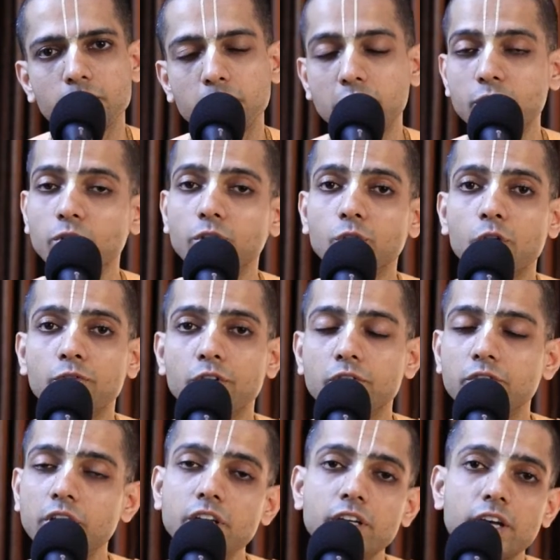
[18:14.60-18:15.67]
But you can
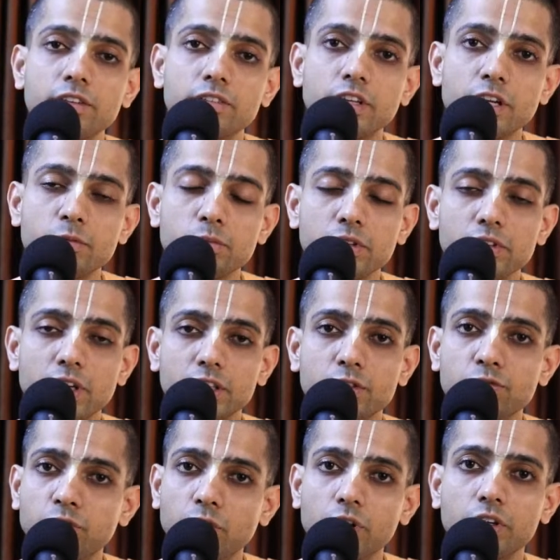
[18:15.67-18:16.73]
offer very nice grain
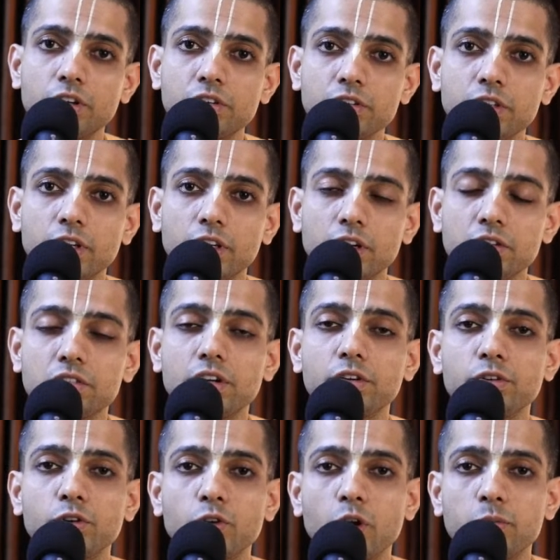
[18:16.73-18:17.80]
prasadam for Krishna. Krishna
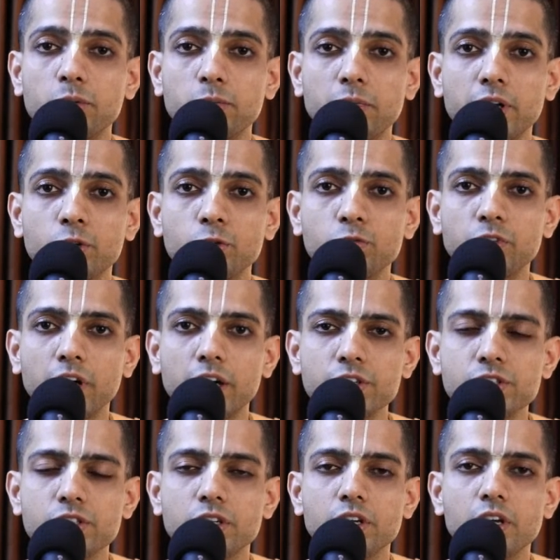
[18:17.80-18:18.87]
should not be made to
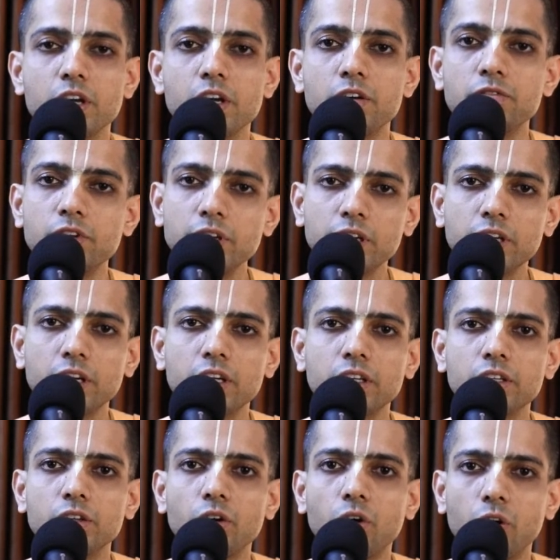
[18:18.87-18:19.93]
fast. We
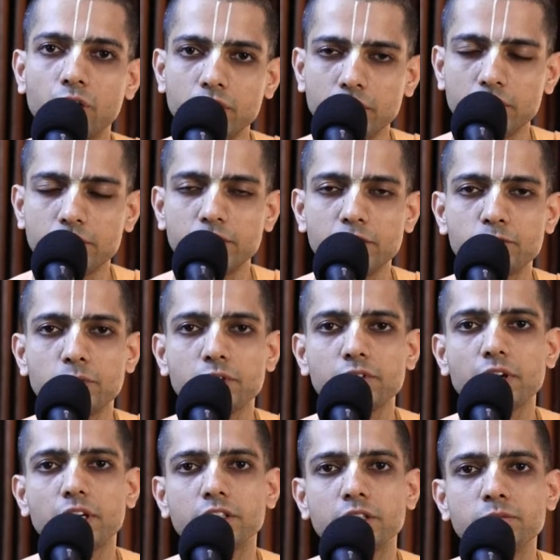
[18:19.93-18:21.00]
can honor these
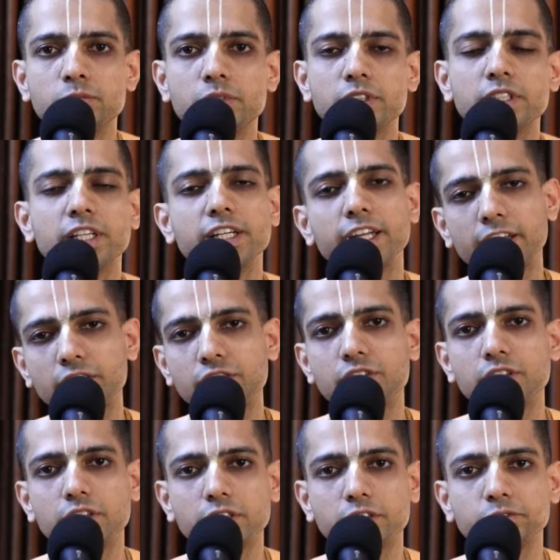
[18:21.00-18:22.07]
prasadam the
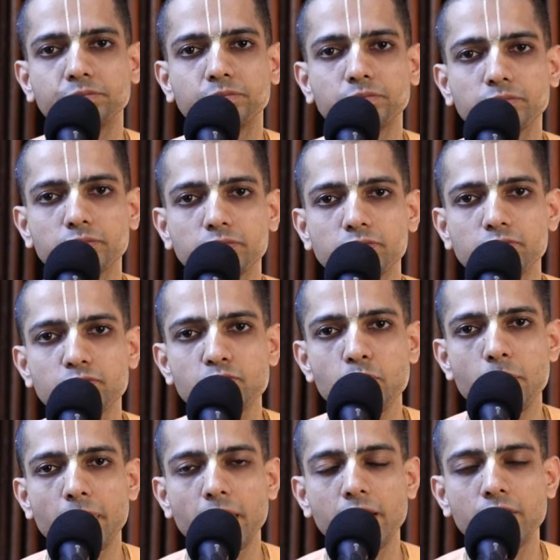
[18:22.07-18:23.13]
next day.
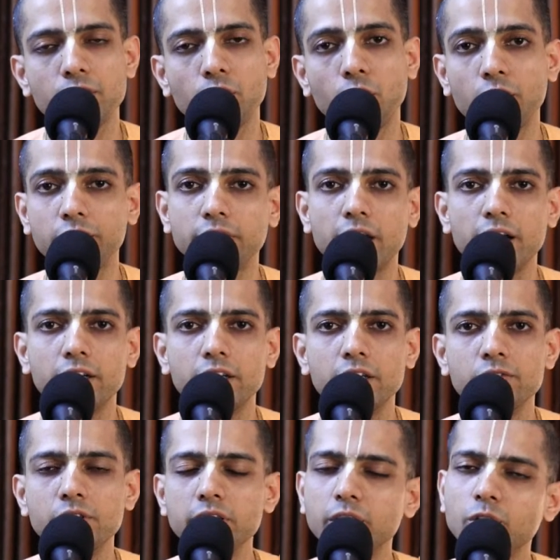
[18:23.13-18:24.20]
On that
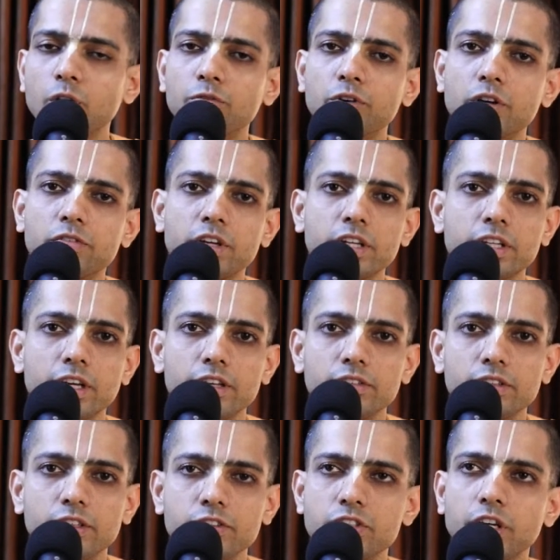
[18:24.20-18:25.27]
day, we can offer very
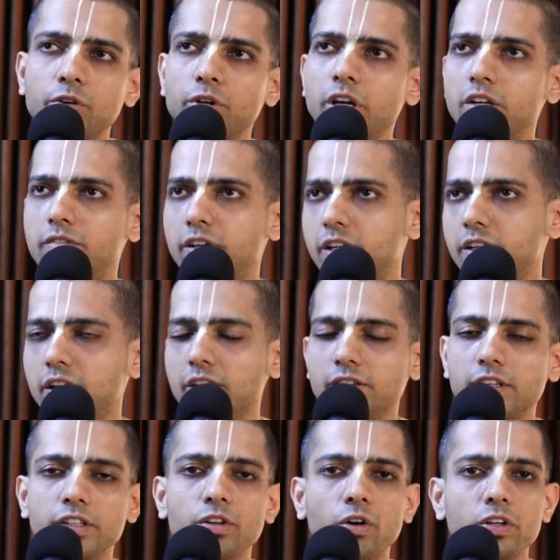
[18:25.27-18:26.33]
nice things, decorate very
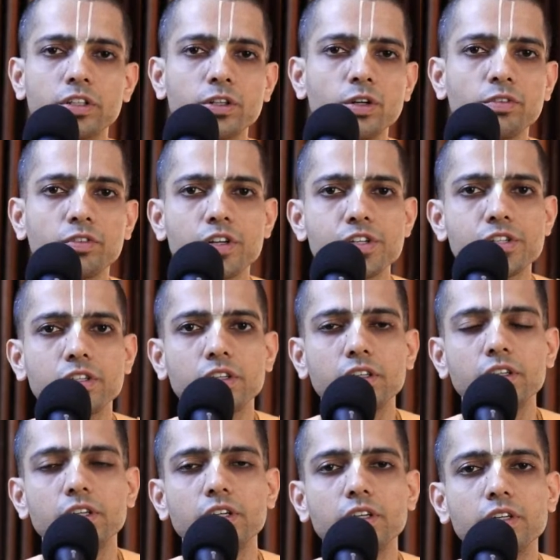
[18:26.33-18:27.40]
nicely the altar of Krishna,